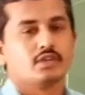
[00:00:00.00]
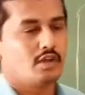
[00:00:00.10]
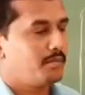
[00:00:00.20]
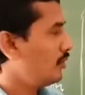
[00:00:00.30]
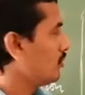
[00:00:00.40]

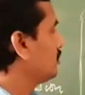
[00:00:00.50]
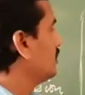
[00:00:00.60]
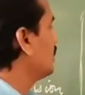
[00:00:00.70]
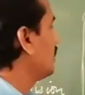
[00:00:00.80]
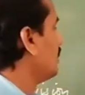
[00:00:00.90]
Suppose
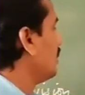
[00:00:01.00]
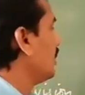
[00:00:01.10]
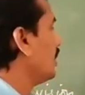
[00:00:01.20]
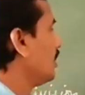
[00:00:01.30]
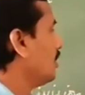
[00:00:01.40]

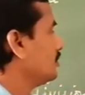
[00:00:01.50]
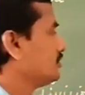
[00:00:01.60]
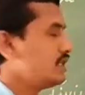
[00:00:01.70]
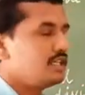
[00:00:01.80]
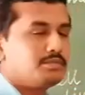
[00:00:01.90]
the
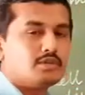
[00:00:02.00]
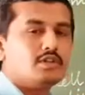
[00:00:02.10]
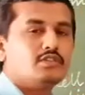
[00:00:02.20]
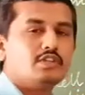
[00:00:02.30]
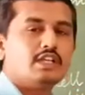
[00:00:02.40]
gene
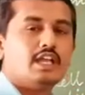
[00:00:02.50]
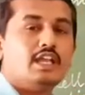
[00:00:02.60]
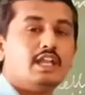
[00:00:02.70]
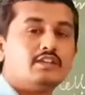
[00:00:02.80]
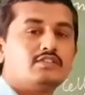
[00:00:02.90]
producing
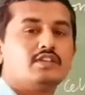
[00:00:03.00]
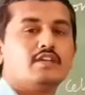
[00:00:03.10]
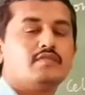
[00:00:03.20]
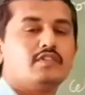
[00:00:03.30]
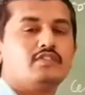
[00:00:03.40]
less
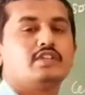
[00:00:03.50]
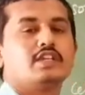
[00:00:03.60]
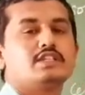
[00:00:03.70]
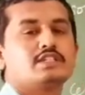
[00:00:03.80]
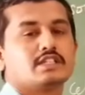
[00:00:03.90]

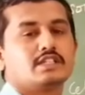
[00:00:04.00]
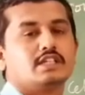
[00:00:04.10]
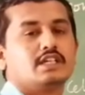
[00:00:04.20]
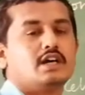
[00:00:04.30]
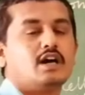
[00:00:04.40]
efficient
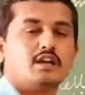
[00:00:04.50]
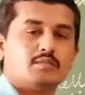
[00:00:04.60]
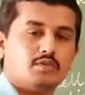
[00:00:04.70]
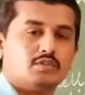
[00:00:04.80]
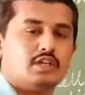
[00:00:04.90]

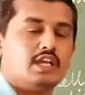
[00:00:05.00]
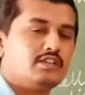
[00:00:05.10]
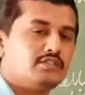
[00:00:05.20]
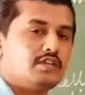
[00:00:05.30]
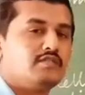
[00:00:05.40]
hormone,
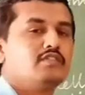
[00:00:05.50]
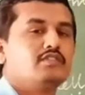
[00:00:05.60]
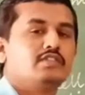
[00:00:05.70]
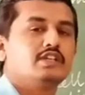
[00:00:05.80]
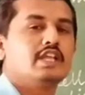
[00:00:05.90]
less
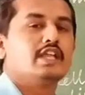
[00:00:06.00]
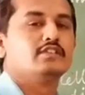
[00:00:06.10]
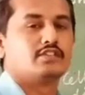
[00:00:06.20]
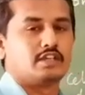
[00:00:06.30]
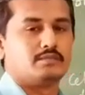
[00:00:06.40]
efficient
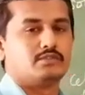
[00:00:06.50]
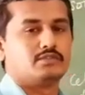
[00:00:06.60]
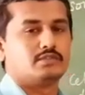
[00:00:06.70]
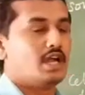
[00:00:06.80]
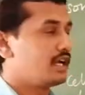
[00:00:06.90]

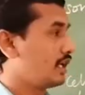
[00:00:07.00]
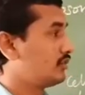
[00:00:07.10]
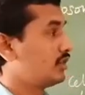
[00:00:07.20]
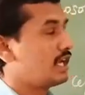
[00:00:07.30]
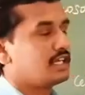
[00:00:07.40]
enzymes, not
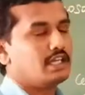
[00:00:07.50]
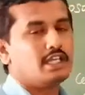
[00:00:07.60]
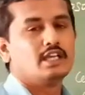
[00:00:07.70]
exactly